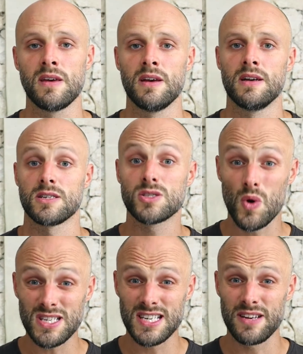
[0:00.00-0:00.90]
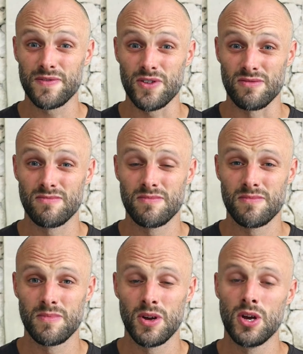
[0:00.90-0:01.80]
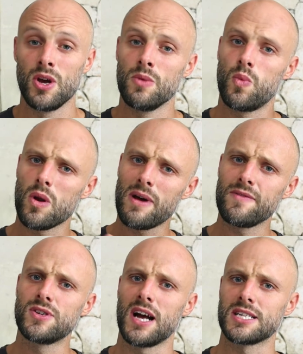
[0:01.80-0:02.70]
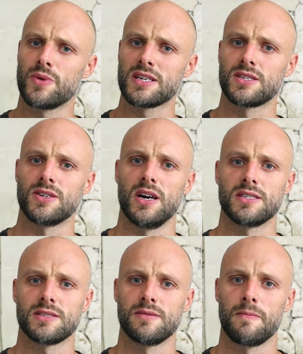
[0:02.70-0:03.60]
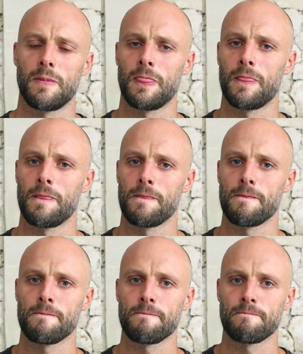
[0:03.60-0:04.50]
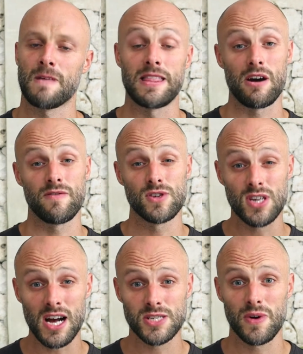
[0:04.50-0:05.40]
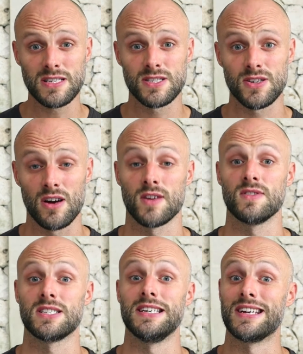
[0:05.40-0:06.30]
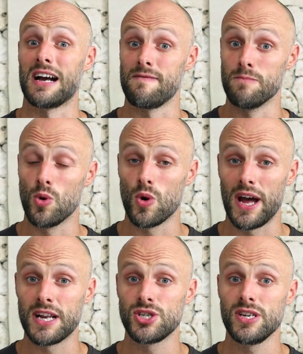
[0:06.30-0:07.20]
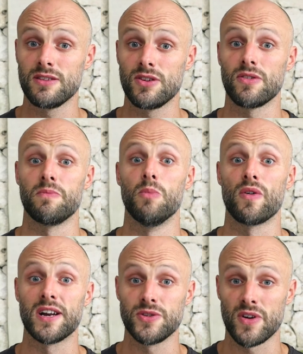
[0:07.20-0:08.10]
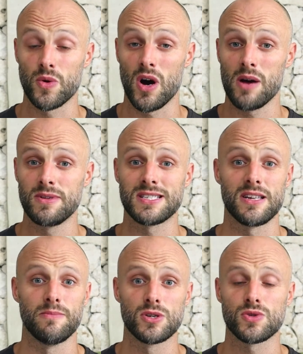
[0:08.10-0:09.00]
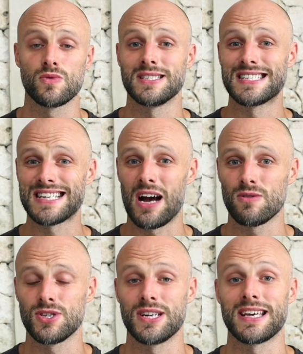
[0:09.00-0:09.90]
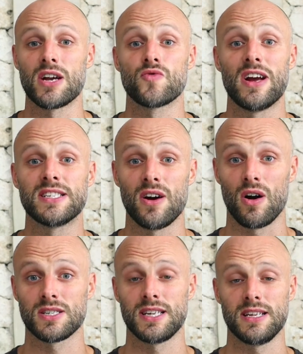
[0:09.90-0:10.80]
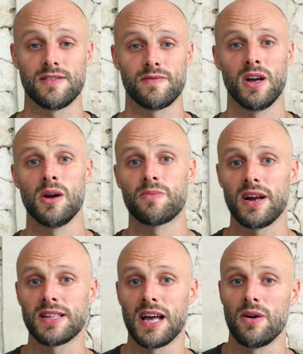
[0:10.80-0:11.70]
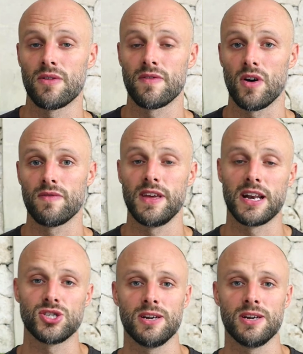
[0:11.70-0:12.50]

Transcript: So it's quite significant. What about if you start to exercise? Now, if you start to exercise, obviously you're going to have more energy requirements in the muscles, in the cells. You're going to get greater oxidative breakdown of the energy.